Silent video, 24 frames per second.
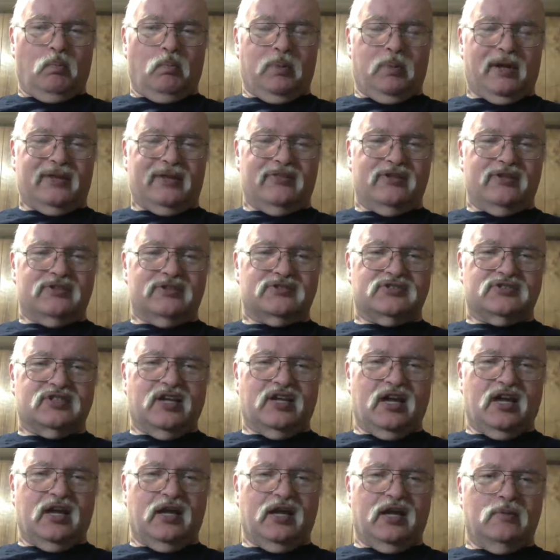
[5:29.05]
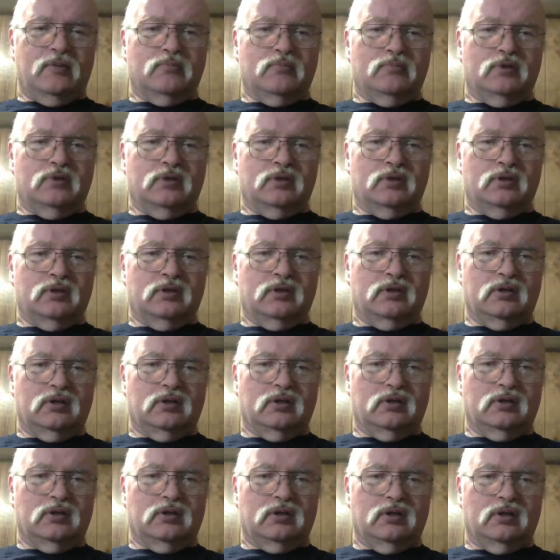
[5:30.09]
By this time
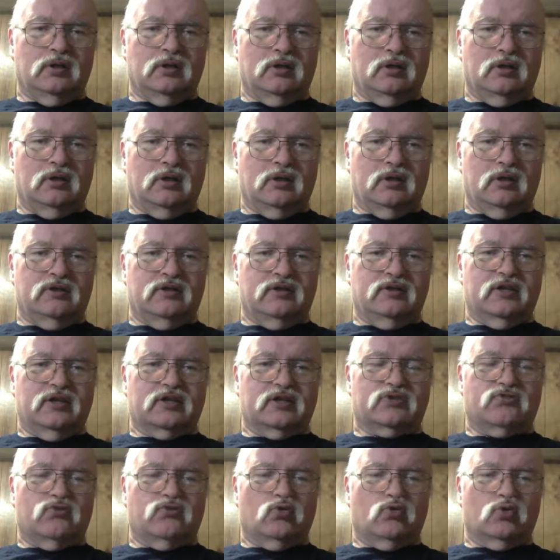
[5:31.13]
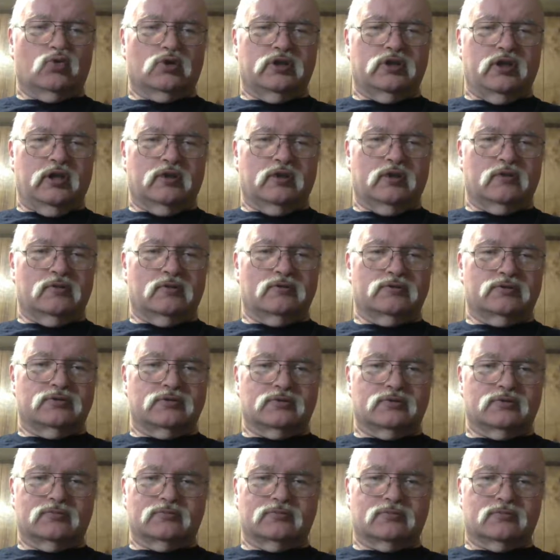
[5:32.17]
in the next four years,